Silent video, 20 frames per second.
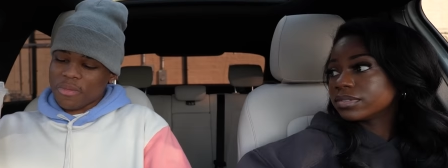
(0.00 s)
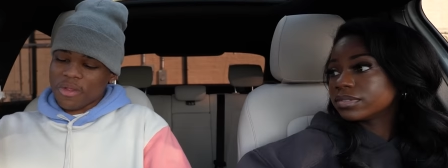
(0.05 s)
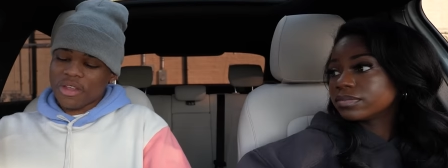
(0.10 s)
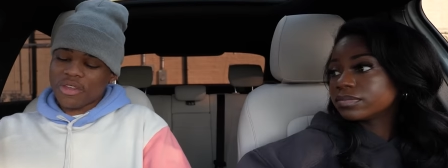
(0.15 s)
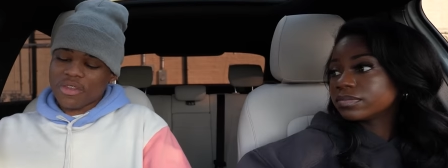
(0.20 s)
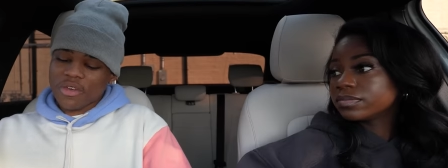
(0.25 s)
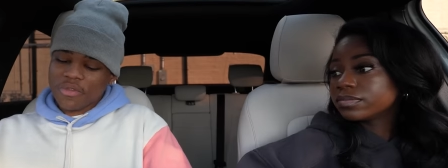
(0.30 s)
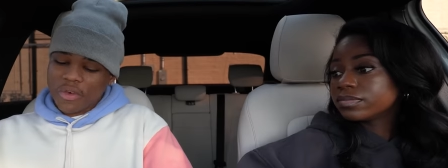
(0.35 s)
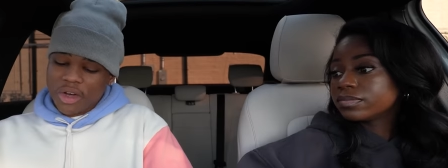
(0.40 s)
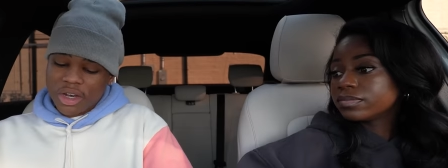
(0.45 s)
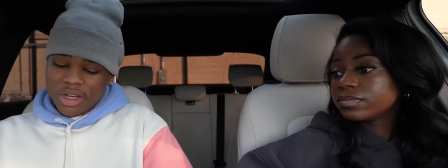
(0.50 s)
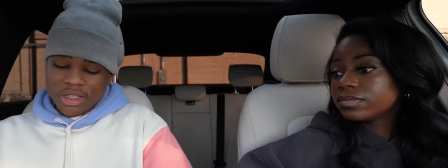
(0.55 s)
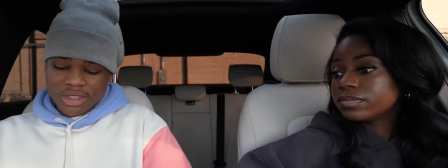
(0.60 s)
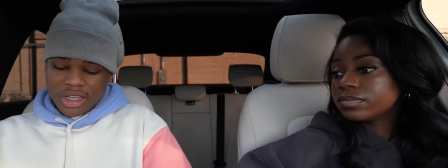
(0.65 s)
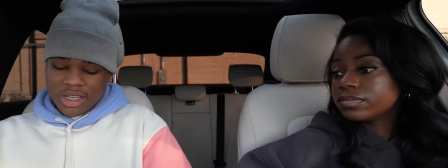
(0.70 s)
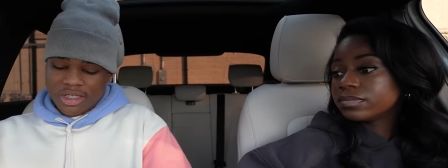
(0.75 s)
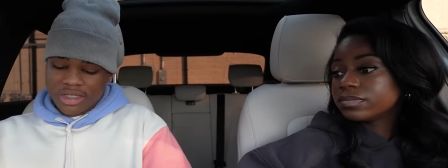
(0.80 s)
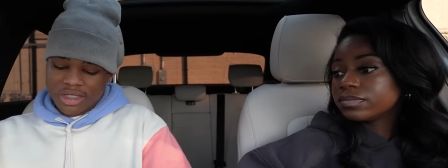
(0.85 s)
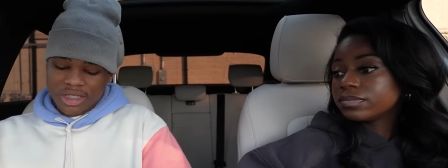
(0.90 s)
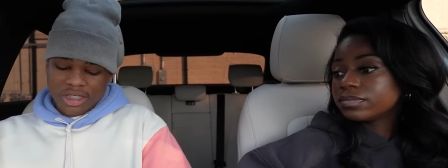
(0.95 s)
Speaker 1: it's a funny
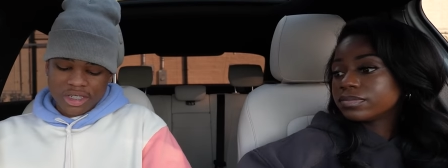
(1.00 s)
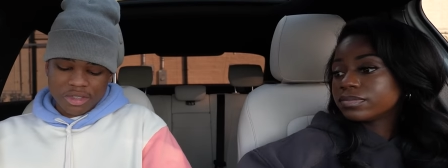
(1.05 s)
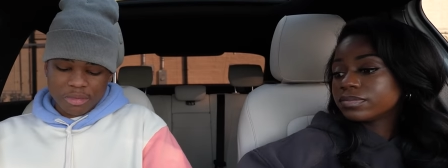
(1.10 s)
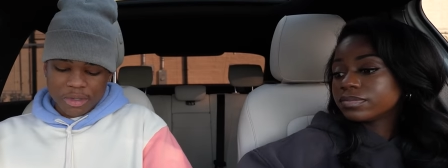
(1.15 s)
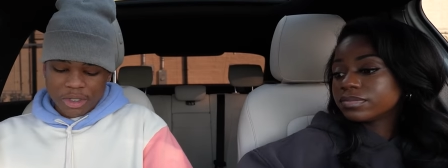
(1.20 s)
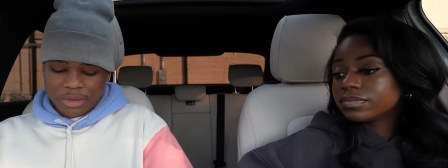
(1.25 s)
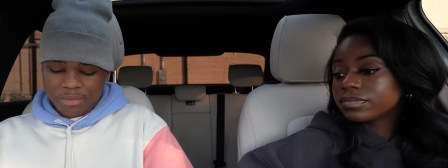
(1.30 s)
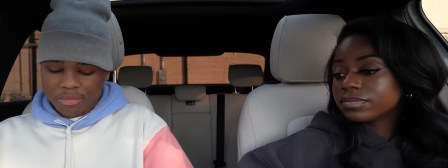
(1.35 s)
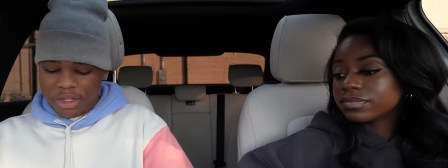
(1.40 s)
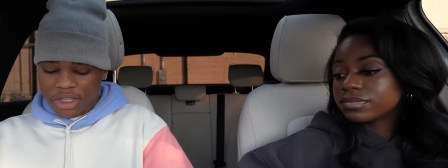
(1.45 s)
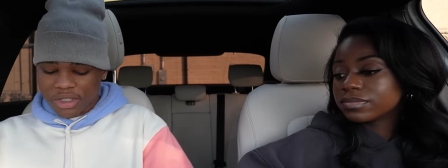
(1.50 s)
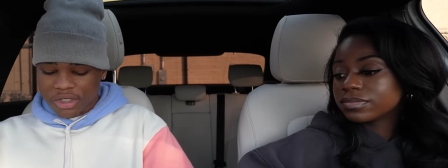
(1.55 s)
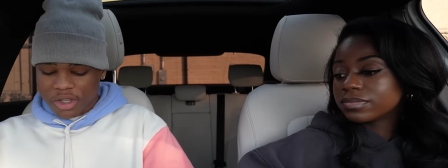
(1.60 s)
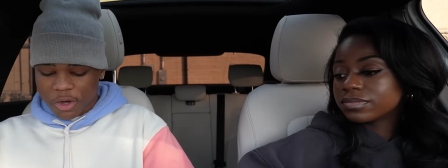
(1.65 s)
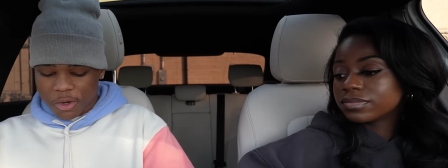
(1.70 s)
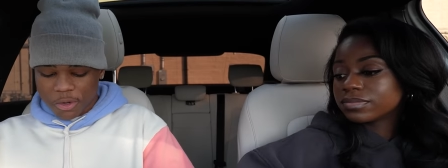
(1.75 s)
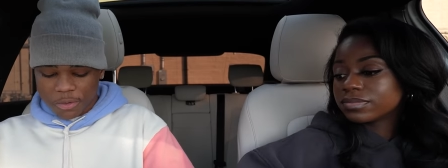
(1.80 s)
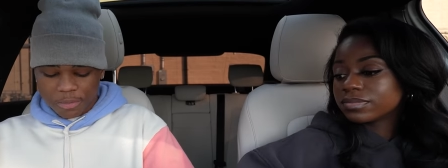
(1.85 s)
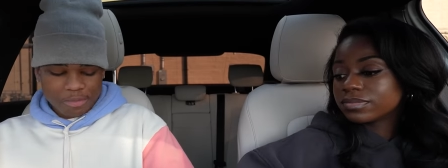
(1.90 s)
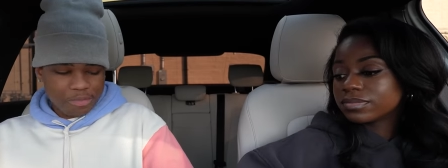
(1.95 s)
taste of this, but it's
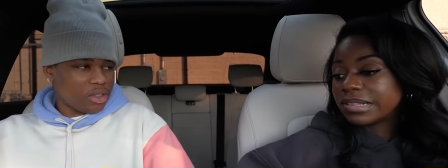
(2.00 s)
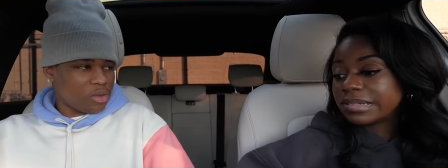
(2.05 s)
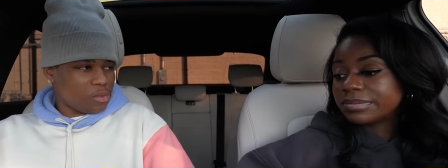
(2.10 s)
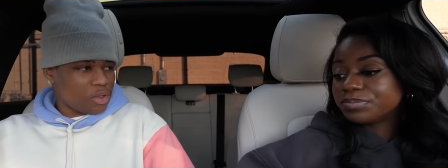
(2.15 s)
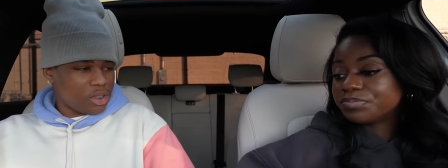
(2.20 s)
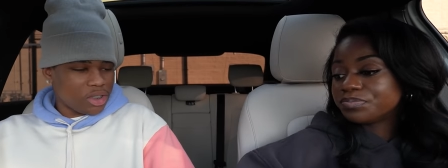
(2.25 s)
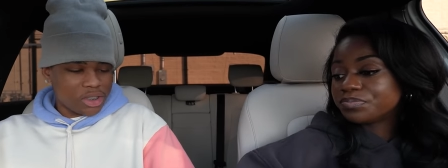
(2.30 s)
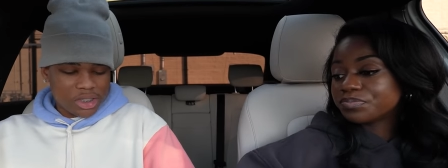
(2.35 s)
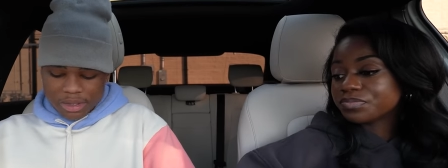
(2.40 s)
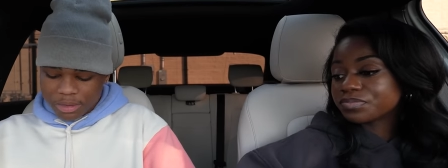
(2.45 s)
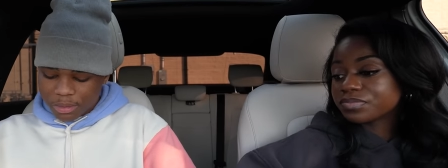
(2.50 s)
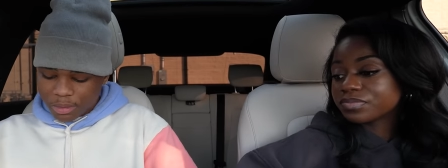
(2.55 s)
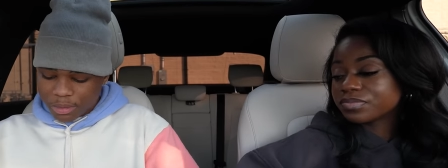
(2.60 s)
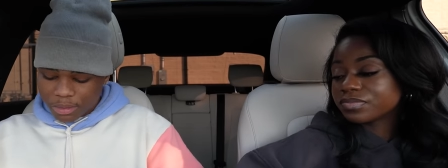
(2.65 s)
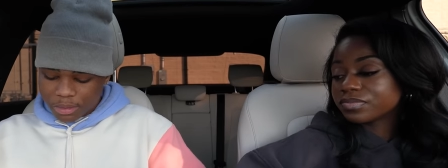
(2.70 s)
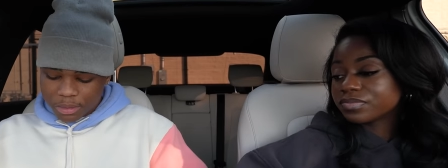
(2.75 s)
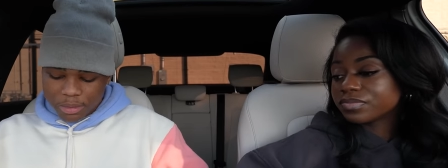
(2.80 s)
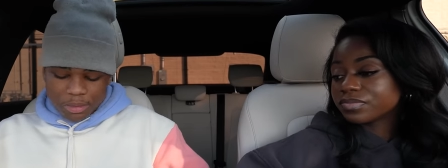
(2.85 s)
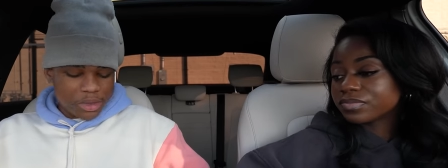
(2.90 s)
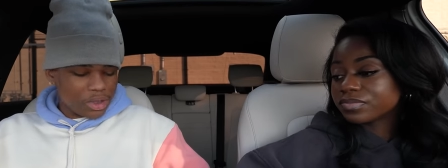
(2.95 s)
cool. What is
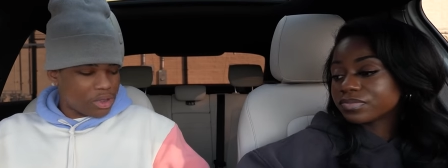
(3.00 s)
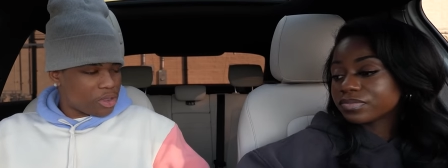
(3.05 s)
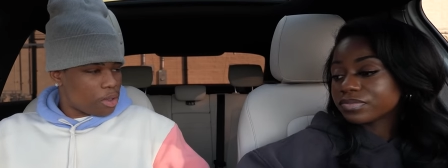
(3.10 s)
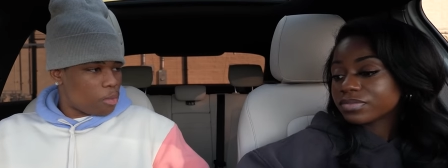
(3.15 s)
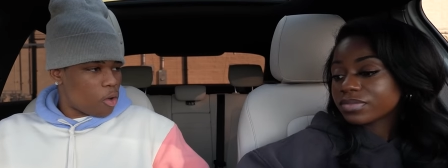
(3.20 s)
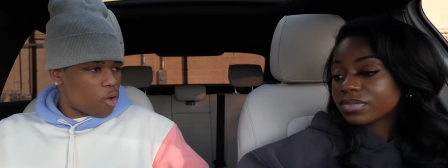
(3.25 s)
it? What is it,